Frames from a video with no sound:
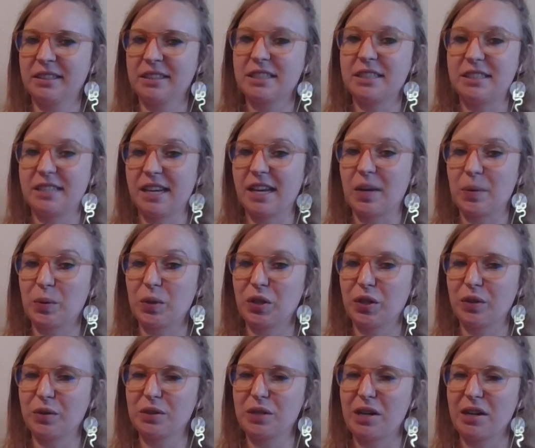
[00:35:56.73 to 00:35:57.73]
today I'm gonna
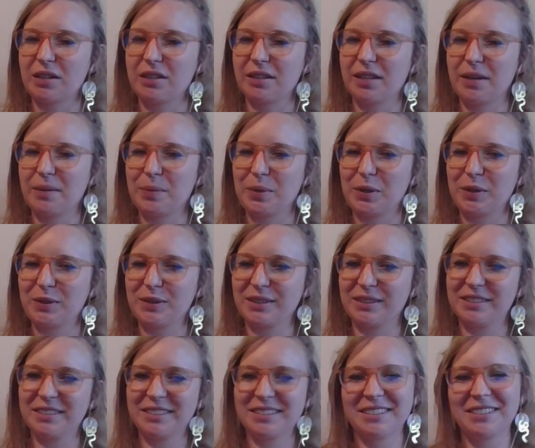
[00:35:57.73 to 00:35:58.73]
go talk to that
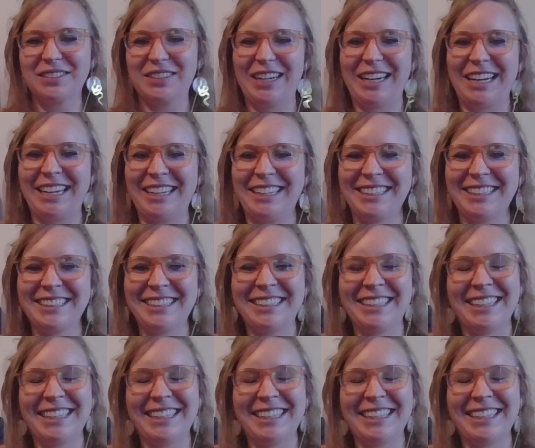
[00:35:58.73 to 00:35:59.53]
person, right?